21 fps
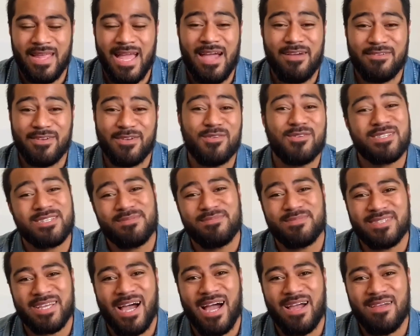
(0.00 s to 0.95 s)
Have an
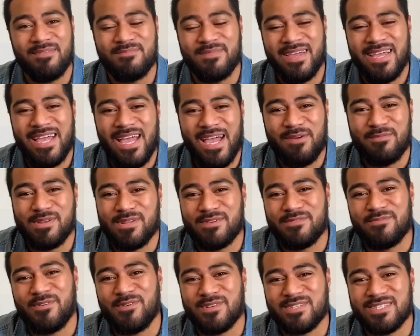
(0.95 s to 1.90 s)
awesome time, and we
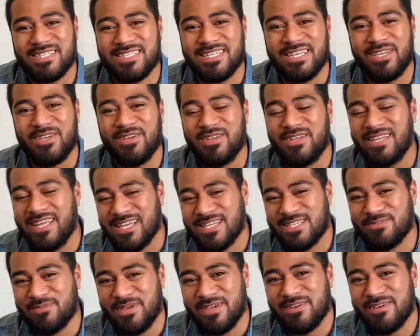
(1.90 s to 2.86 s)
look forward to seeing you
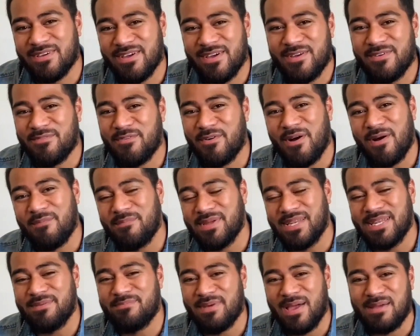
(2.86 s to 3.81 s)
next week for our
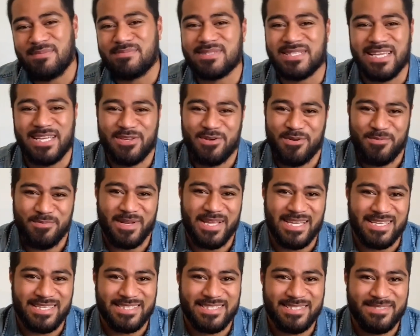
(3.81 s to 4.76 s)
mini PEPs at your
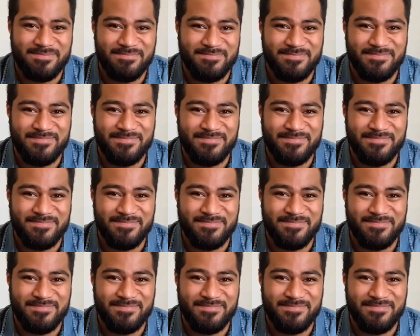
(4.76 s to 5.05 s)
place.